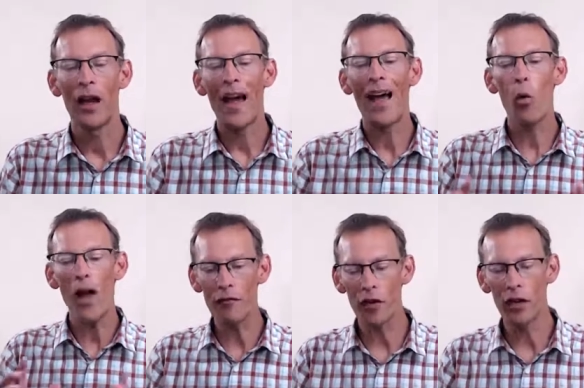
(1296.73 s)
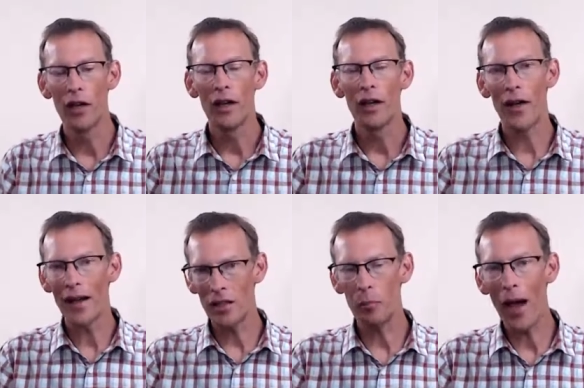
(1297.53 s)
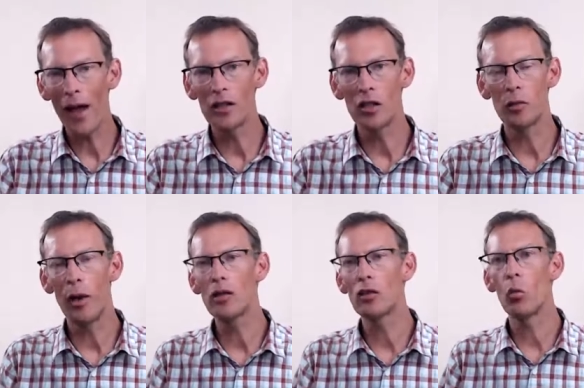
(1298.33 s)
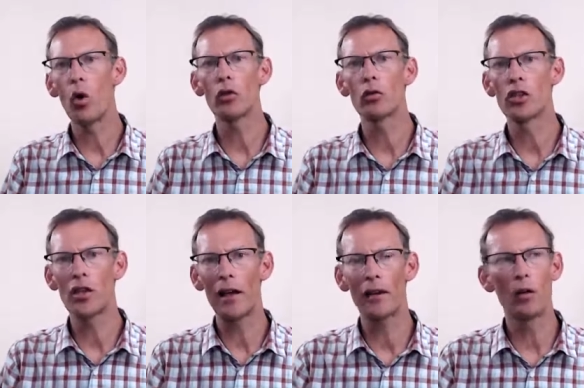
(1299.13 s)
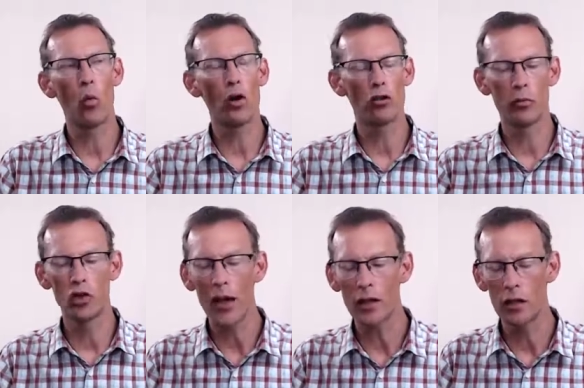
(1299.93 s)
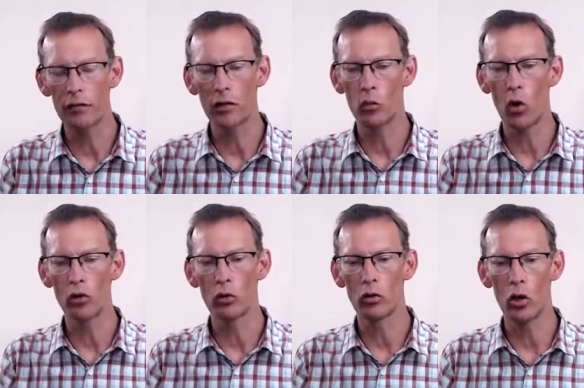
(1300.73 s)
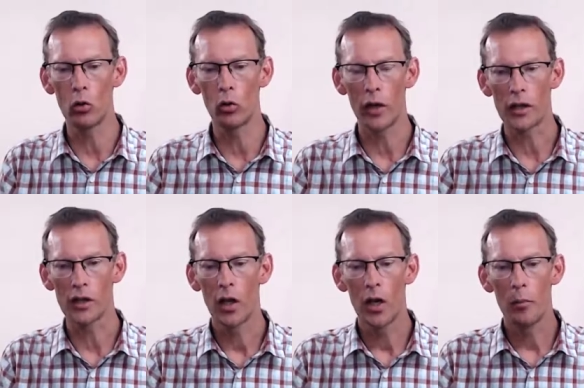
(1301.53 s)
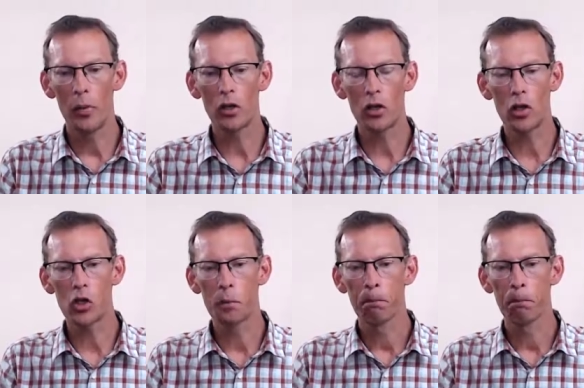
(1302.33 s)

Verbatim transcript: Hmm. However, that depends. It depends on what you're selling and what your objective and what your goal is. Because